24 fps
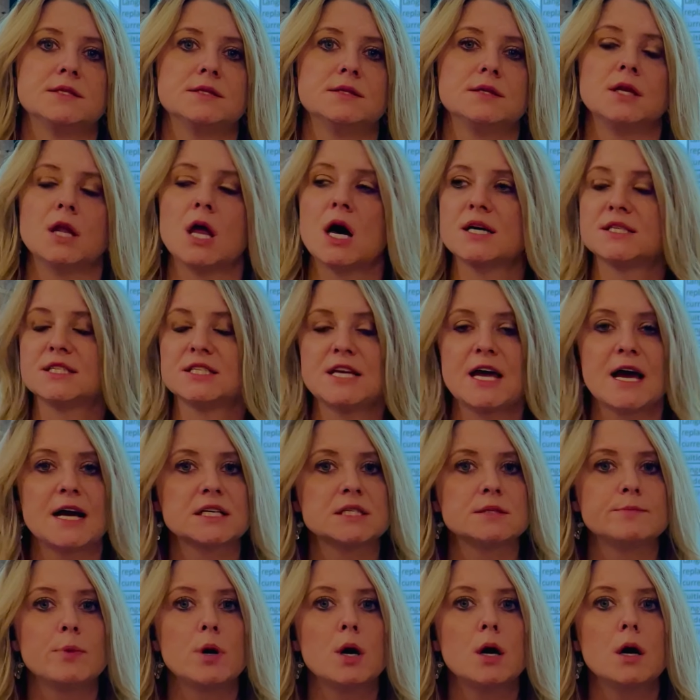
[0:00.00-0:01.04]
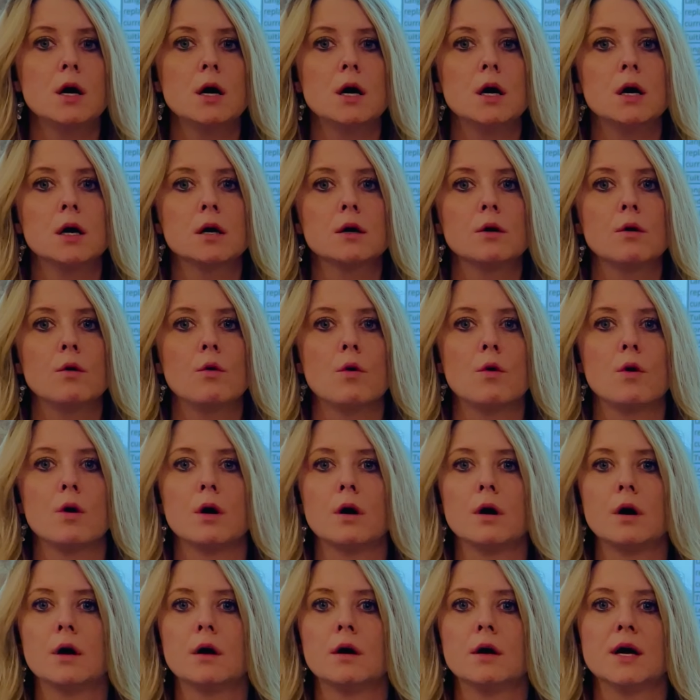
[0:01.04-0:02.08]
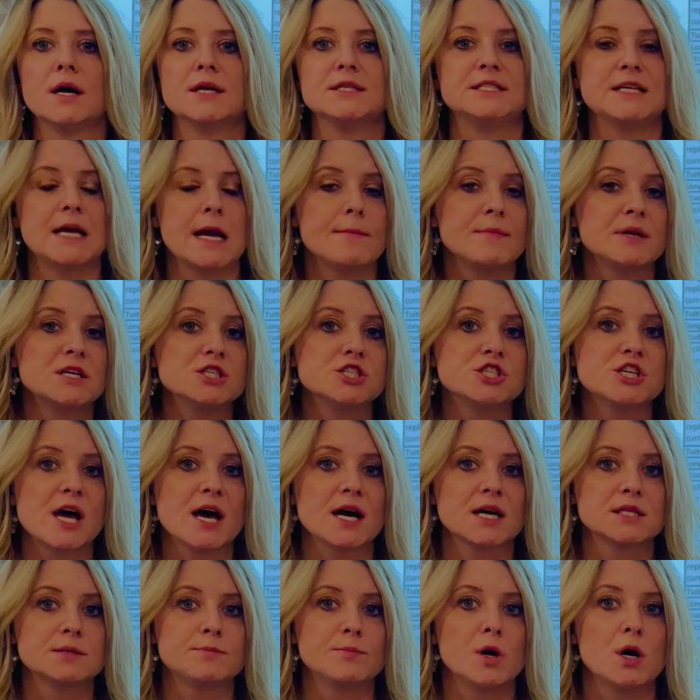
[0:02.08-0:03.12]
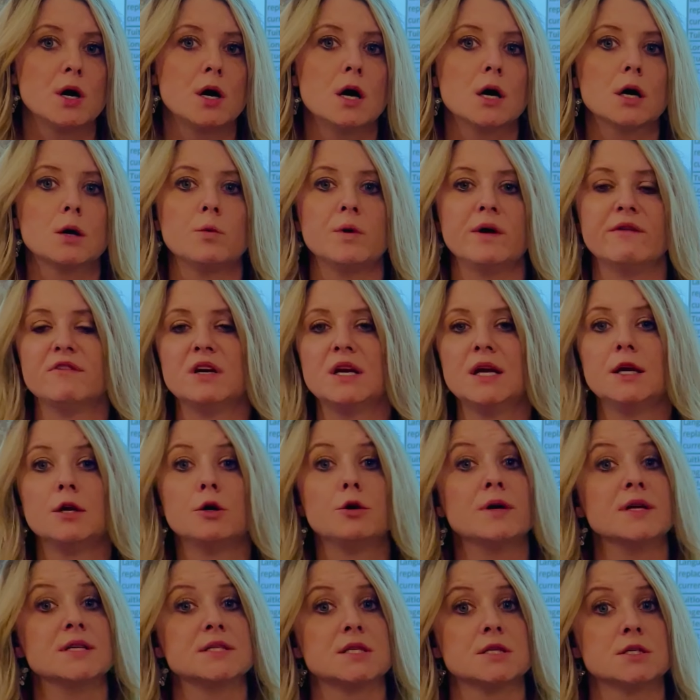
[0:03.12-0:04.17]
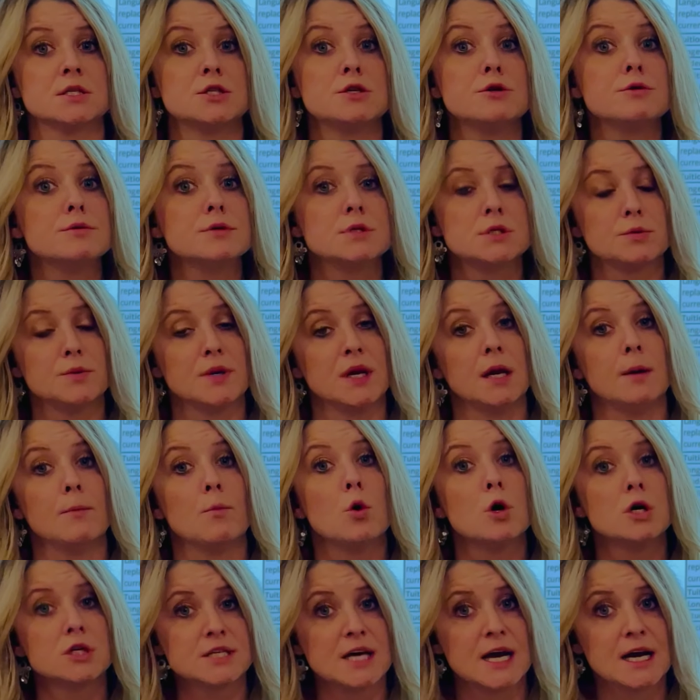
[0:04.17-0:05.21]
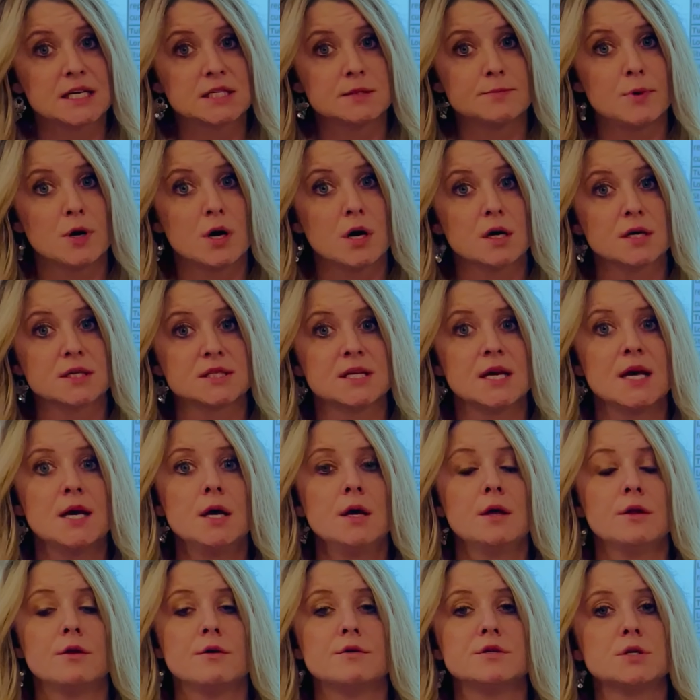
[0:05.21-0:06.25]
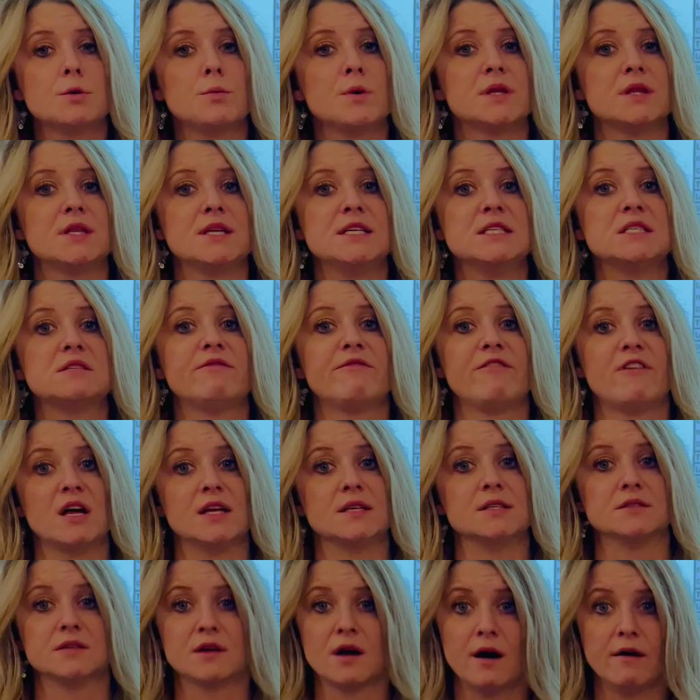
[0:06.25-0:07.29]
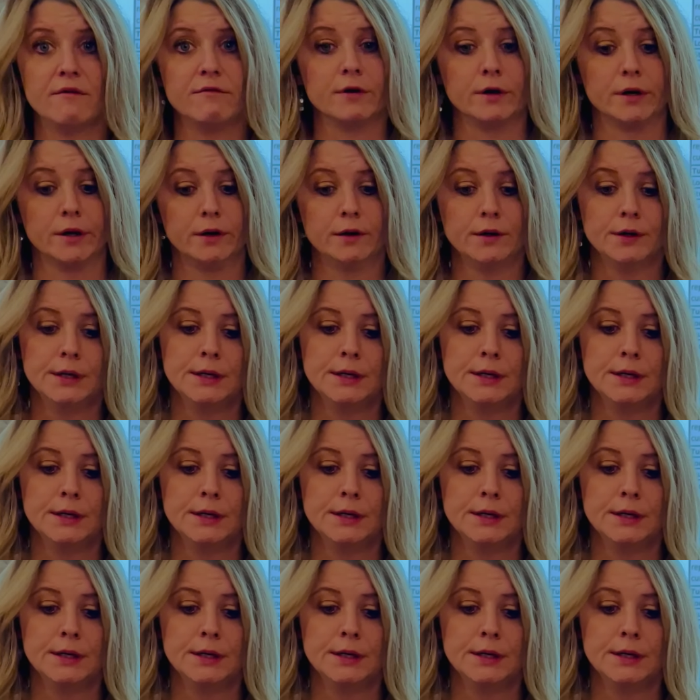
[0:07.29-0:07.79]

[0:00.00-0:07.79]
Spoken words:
lost textbook or a damaged textbook. We have an increase of students, we need more textbooks. Those are what these funds cover.